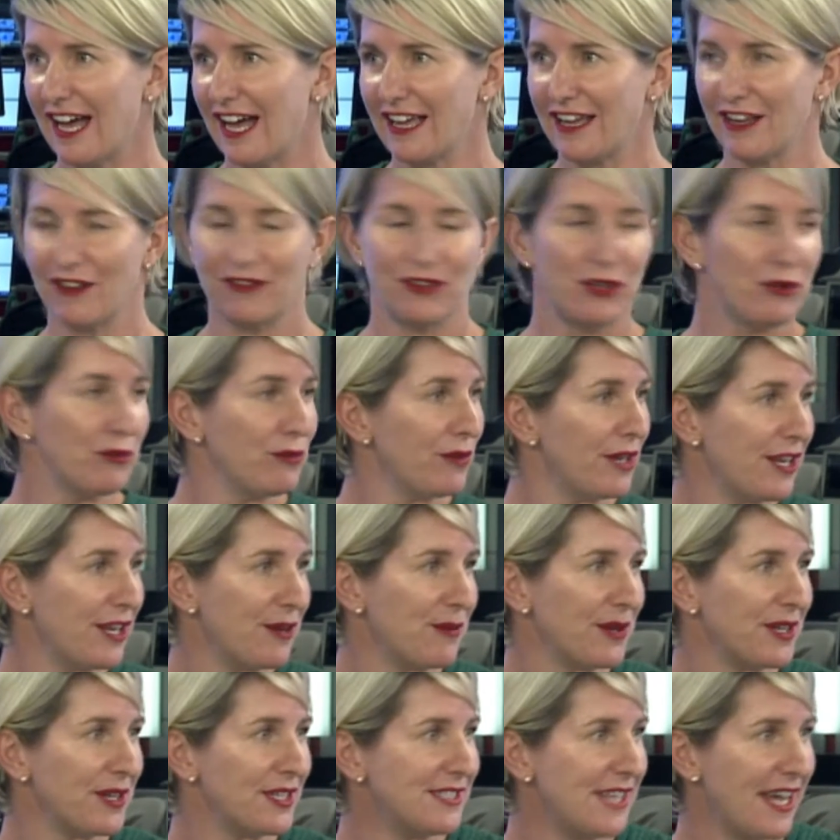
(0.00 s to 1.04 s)
If you really
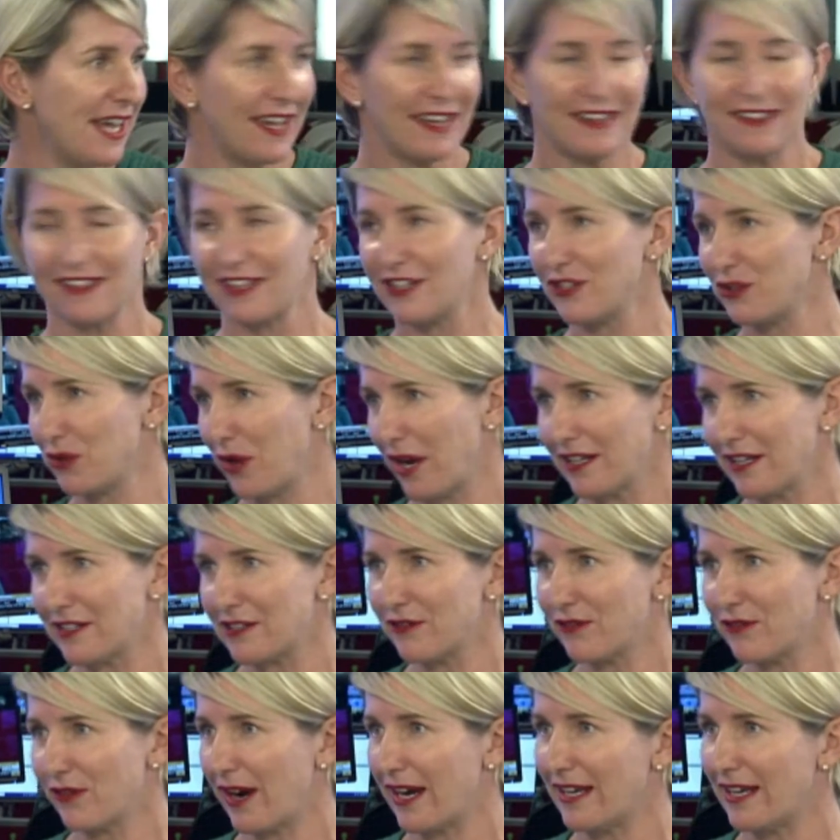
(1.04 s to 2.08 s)
want to take the
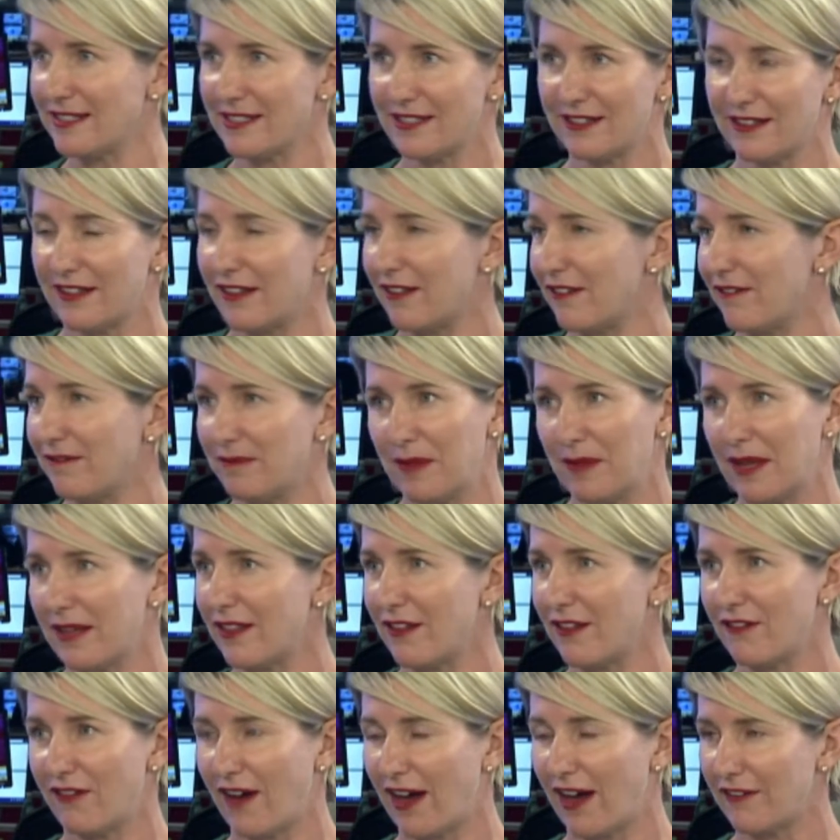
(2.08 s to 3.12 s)
attractive rates in the
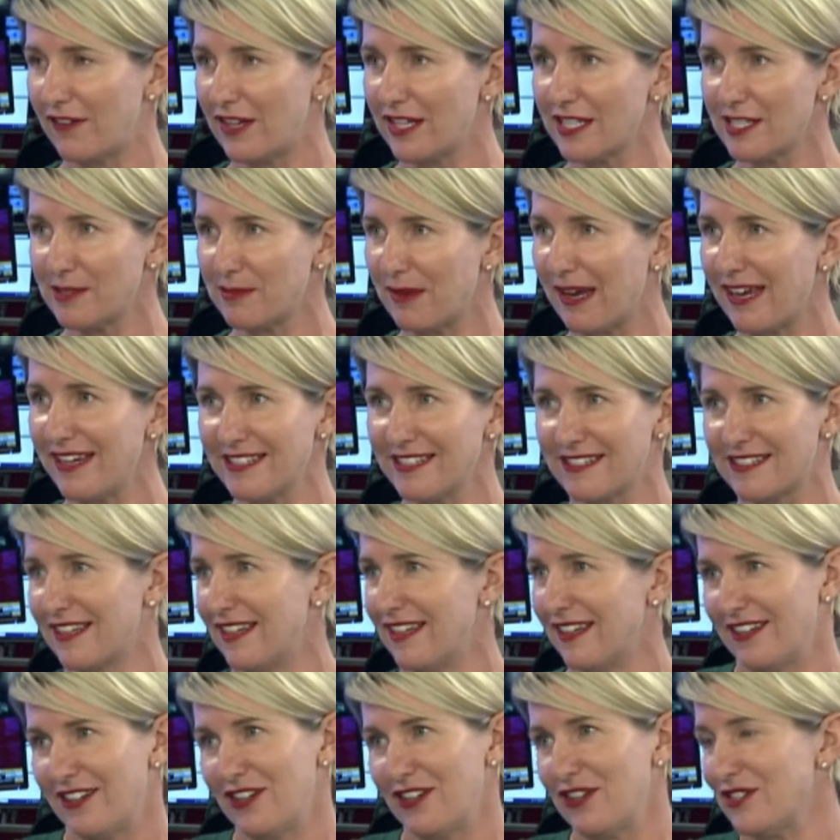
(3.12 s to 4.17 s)
5-year space,
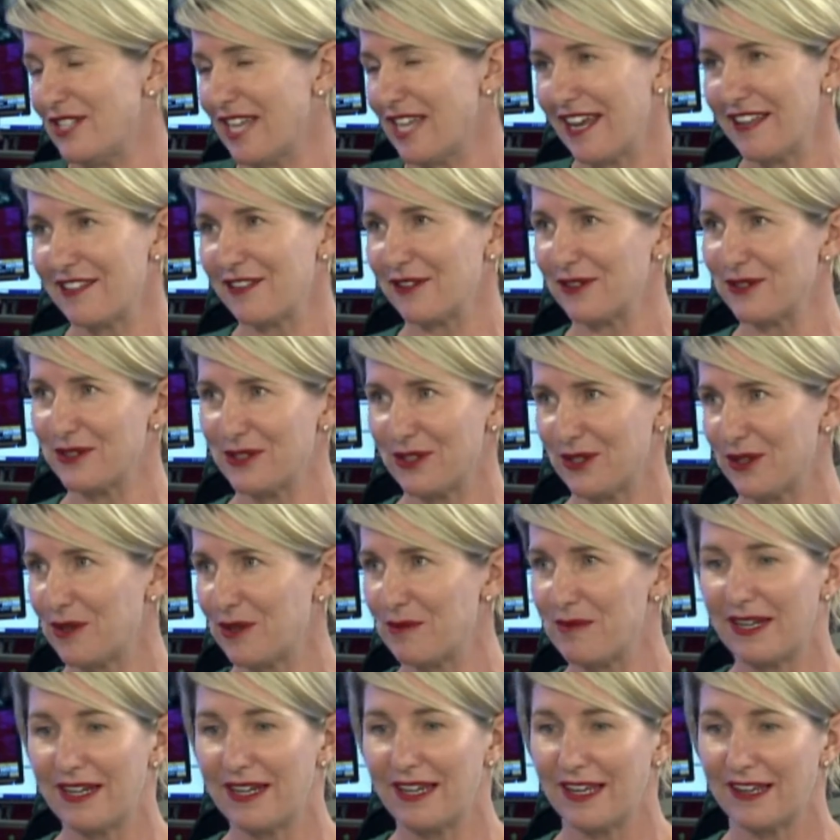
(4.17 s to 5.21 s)
you'd take those too.
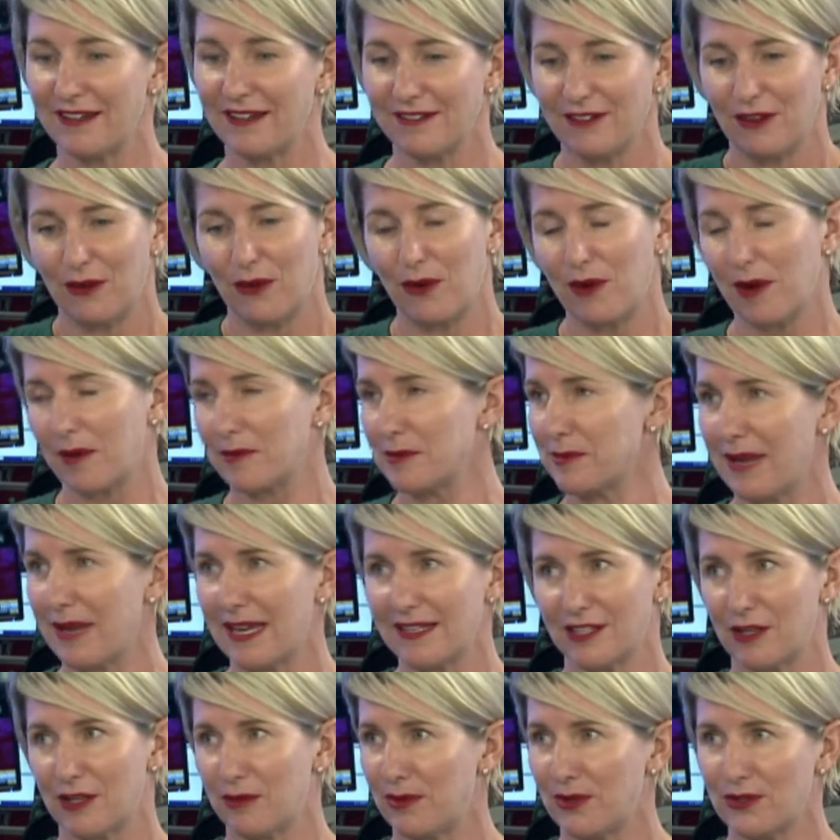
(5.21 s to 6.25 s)
But again, it all comes back
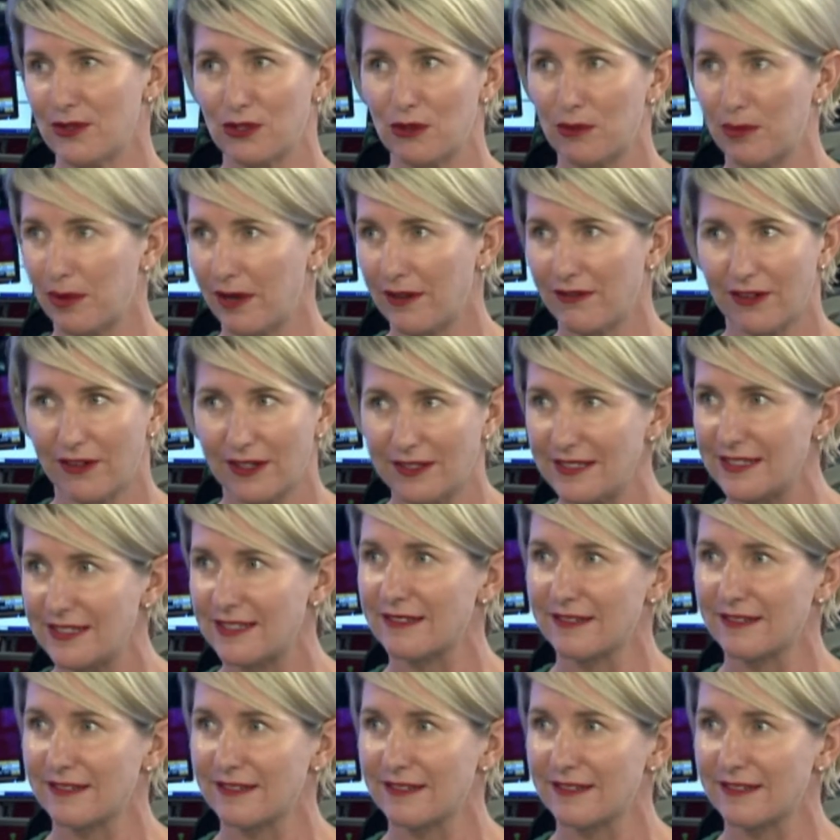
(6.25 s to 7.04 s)
to personal preference.